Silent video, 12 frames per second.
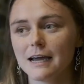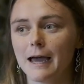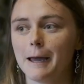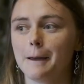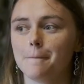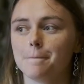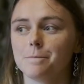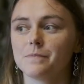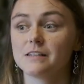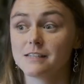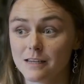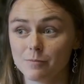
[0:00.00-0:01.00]

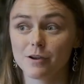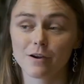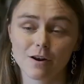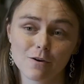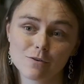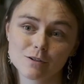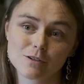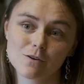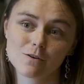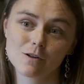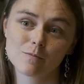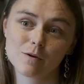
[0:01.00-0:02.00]
The team here at Local to
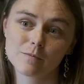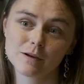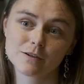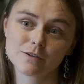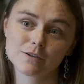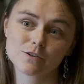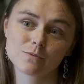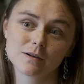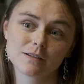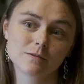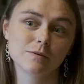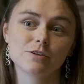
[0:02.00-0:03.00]
Local put me in touch
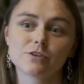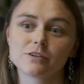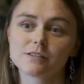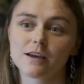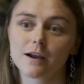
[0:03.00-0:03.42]
with Demetrius